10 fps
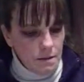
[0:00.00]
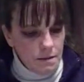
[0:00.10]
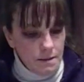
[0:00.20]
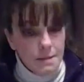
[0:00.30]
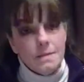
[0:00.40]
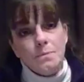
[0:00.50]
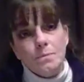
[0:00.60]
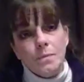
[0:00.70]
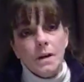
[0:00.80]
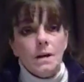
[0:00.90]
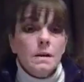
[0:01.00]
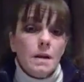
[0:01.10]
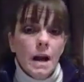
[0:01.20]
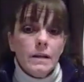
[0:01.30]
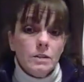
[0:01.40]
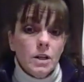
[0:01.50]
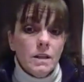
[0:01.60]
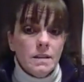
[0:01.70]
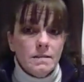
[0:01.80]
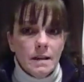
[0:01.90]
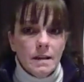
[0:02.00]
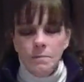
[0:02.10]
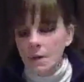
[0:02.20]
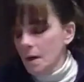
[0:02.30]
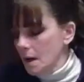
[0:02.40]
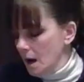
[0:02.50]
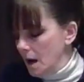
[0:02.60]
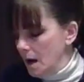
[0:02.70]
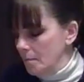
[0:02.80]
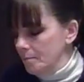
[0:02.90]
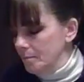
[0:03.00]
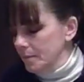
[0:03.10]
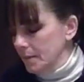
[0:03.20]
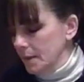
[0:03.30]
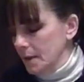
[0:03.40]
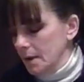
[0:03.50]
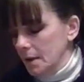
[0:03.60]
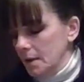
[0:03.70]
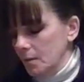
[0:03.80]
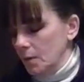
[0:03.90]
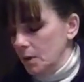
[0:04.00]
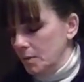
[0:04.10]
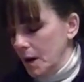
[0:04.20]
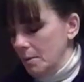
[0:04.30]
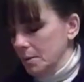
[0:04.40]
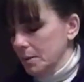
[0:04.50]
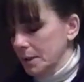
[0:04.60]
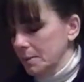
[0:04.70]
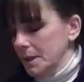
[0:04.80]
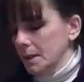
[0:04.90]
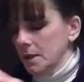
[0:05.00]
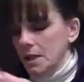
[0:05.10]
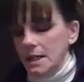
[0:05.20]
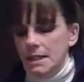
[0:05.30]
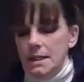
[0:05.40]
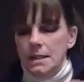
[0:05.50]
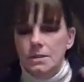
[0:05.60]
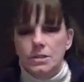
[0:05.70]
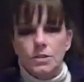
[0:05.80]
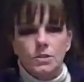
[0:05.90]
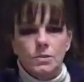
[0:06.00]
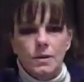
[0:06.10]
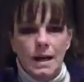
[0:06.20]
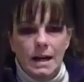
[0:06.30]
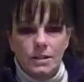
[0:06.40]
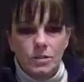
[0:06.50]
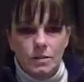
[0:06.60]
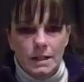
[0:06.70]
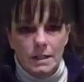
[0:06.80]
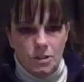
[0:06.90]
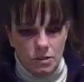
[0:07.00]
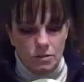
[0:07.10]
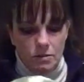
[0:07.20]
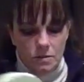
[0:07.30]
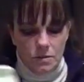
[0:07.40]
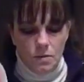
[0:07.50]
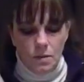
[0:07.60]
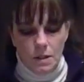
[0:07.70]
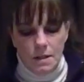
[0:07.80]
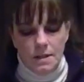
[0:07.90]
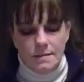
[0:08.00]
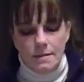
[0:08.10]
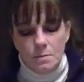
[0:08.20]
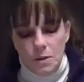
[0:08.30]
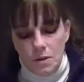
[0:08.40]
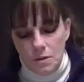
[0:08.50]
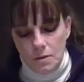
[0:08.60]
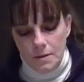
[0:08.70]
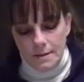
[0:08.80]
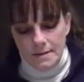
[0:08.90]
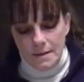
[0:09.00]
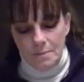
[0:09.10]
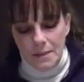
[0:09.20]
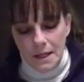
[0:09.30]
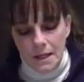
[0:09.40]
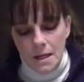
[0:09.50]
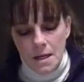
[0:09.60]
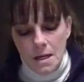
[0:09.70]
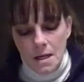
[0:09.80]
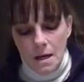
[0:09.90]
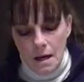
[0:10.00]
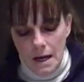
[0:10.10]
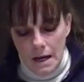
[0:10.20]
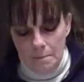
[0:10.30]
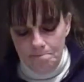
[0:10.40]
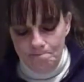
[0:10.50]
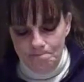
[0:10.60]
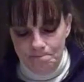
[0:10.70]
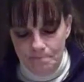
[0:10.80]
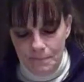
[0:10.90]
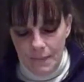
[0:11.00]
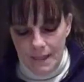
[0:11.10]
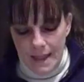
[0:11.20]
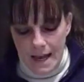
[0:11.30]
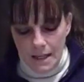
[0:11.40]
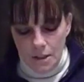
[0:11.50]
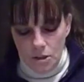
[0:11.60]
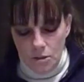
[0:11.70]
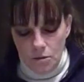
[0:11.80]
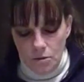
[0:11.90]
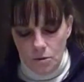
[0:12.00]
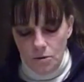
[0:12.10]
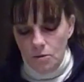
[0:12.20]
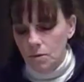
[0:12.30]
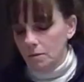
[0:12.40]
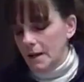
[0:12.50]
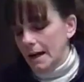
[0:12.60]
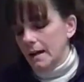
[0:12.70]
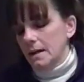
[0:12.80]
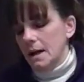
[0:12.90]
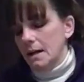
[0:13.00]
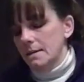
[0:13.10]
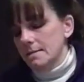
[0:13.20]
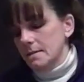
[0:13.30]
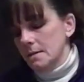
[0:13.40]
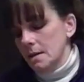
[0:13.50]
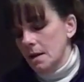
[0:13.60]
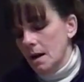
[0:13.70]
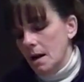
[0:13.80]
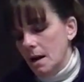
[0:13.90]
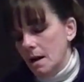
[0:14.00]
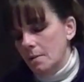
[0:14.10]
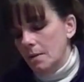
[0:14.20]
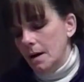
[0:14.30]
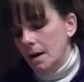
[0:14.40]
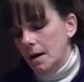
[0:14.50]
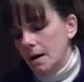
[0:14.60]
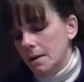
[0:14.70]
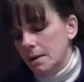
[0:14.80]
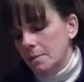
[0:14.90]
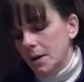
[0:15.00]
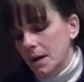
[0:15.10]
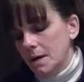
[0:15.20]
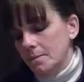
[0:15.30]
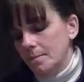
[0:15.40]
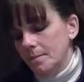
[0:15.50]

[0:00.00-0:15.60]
is gonna kind of look the same, it would probably be a good idea to add your initials or a symbol or something that you will recognize on the bottom,